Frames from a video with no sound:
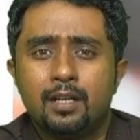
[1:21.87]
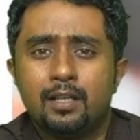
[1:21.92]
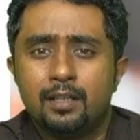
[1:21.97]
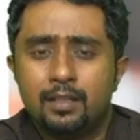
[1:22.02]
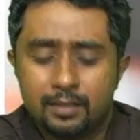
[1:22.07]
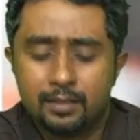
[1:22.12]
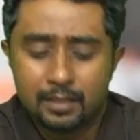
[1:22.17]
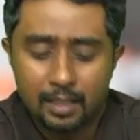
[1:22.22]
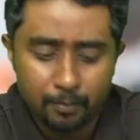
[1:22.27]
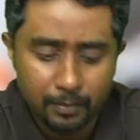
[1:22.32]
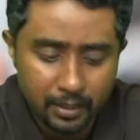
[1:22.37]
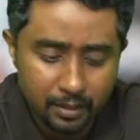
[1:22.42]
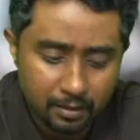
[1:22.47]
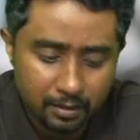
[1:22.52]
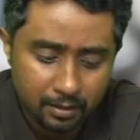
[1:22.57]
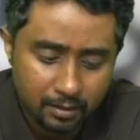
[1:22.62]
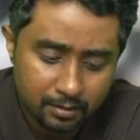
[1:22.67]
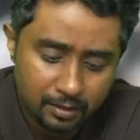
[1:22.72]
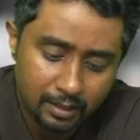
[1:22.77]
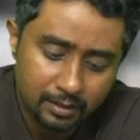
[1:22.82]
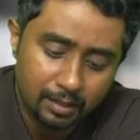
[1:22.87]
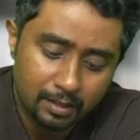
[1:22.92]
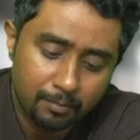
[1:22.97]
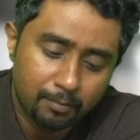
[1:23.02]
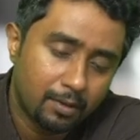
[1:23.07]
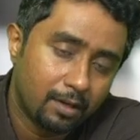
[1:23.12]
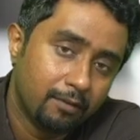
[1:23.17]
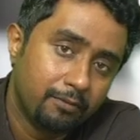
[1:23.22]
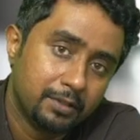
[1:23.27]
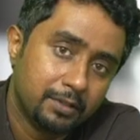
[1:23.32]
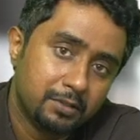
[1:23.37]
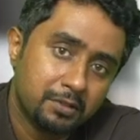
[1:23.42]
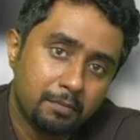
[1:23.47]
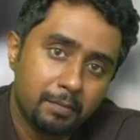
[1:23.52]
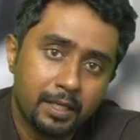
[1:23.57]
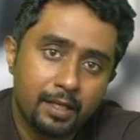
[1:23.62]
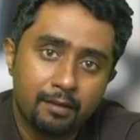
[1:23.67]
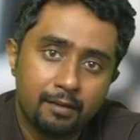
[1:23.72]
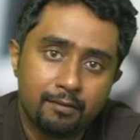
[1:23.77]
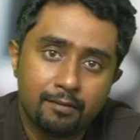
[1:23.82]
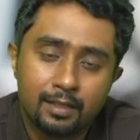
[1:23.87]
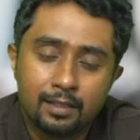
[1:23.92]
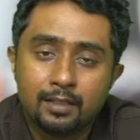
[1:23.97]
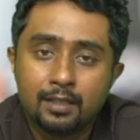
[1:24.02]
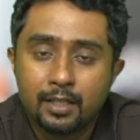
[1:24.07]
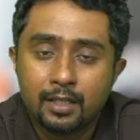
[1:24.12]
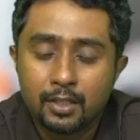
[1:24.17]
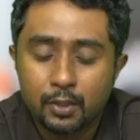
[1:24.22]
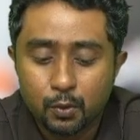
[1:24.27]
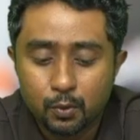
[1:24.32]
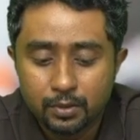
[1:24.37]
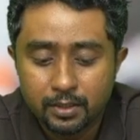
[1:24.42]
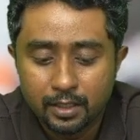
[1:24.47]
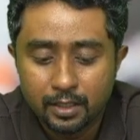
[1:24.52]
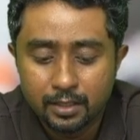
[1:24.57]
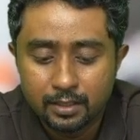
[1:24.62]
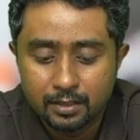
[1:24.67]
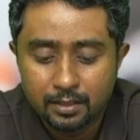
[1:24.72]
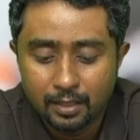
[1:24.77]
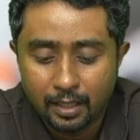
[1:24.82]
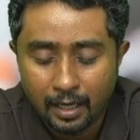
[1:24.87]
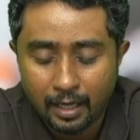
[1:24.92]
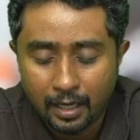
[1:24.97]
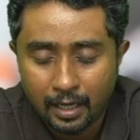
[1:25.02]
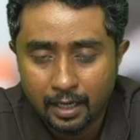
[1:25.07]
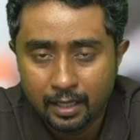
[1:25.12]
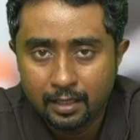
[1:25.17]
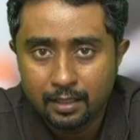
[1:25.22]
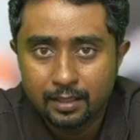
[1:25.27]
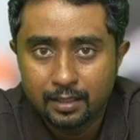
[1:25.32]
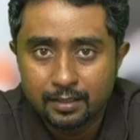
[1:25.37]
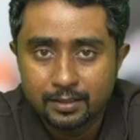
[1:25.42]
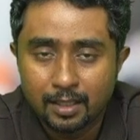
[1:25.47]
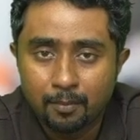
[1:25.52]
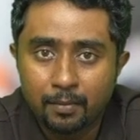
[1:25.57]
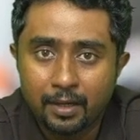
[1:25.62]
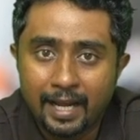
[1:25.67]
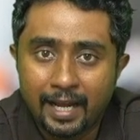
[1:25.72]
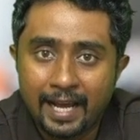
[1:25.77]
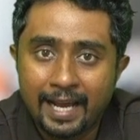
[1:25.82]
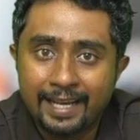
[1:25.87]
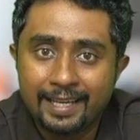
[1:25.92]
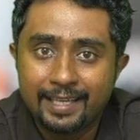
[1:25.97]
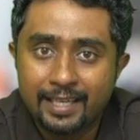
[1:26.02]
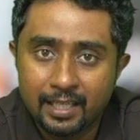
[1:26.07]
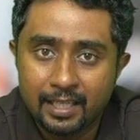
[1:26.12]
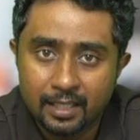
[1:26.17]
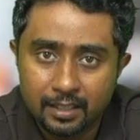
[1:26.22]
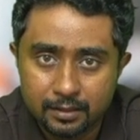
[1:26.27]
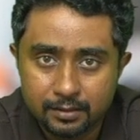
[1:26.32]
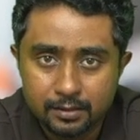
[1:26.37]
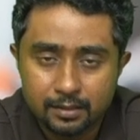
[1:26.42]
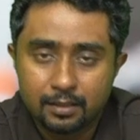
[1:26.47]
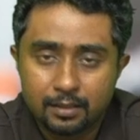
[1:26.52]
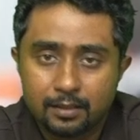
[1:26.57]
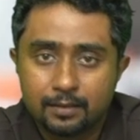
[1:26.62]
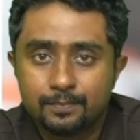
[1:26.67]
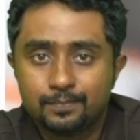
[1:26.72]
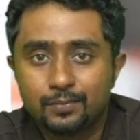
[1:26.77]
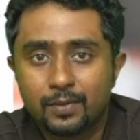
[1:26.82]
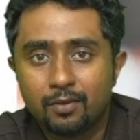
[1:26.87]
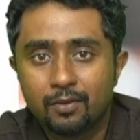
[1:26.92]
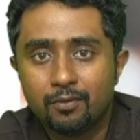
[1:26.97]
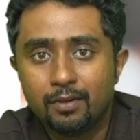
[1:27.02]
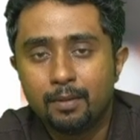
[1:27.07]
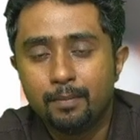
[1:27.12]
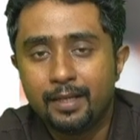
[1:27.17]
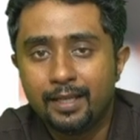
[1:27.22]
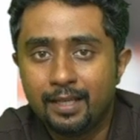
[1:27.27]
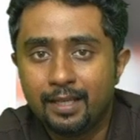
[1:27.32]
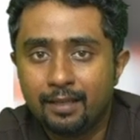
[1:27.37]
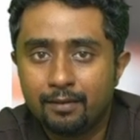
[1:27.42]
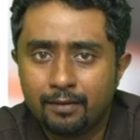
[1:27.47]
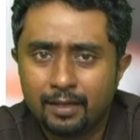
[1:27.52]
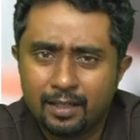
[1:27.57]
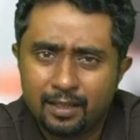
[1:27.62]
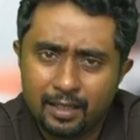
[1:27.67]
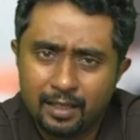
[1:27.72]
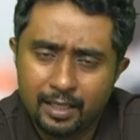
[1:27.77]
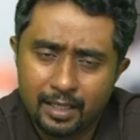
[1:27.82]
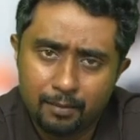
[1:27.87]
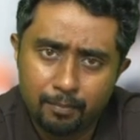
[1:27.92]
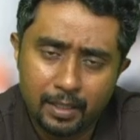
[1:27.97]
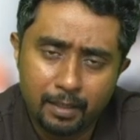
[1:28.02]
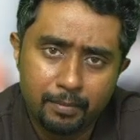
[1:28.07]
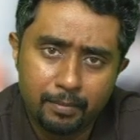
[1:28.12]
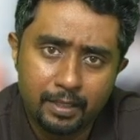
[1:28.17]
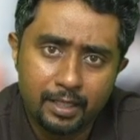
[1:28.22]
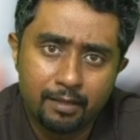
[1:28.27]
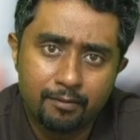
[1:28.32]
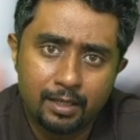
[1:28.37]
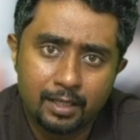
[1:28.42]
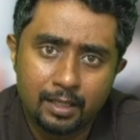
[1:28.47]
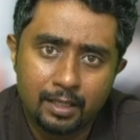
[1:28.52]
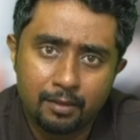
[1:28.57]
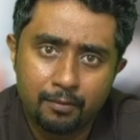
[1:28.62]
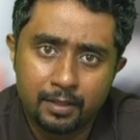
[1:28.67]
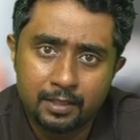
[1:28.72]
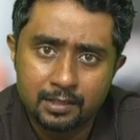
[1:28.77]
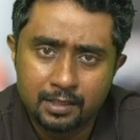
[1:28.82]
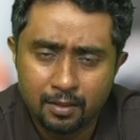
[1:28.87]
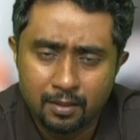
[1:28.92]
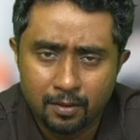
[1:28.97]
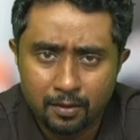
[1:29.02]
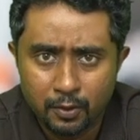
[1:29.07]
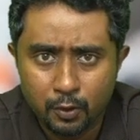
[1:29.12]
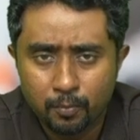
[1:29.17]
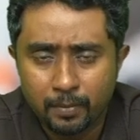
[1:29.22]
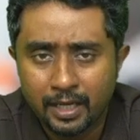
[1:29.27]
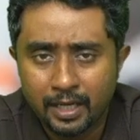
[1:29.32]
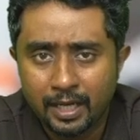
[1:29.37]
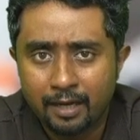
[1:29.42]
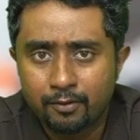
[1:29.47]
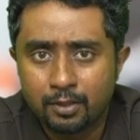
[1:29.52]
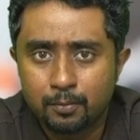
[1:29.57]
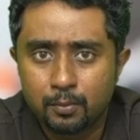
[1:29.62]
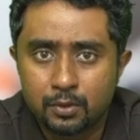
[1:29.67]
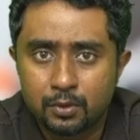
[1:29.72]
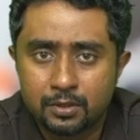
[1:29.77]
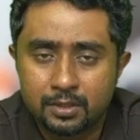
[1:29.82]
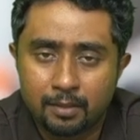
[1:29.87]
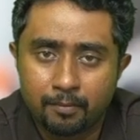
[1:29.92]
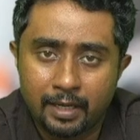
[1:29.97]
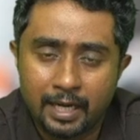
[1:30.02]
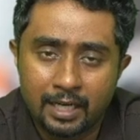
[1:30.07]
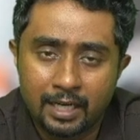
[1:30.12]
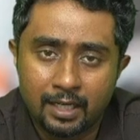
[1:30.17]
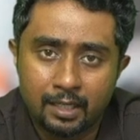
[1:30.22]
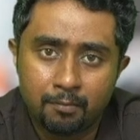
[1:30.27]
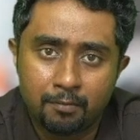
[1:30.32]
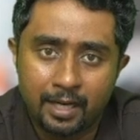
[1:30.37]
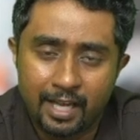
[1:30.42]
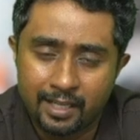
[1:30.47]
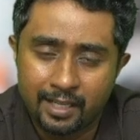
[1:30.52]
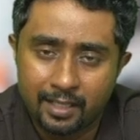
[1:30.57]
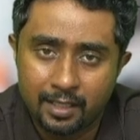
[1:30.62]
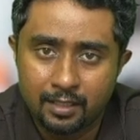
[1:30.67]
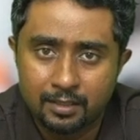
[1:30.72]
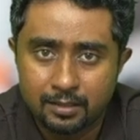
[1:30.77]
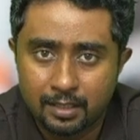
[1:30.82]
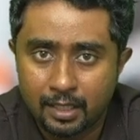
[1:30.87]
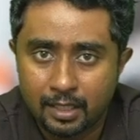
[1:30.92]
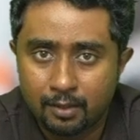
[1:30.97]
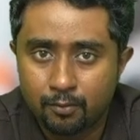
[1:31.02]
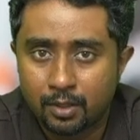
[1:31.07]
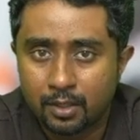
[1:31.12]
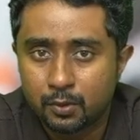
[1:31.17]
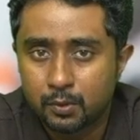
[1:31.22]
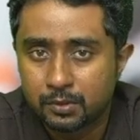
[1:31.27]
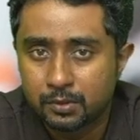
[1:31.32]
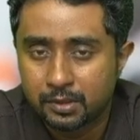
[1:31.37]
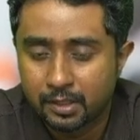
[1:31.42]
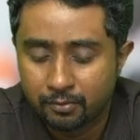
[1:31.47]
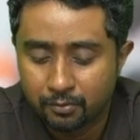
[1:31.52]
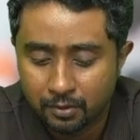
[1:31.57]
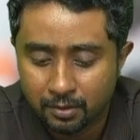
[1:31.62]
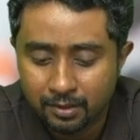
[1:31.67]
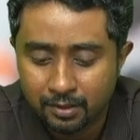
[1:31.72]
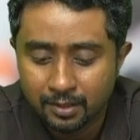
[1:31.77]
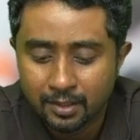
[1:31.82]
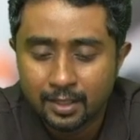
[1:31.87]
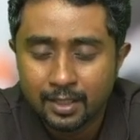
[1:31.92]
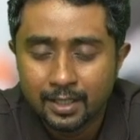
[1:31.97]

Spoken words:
Some years and some profits will be given, you just, and some rankings will be given. It may be given in the question, or you may have to put some random rankings like 1 2 3 4,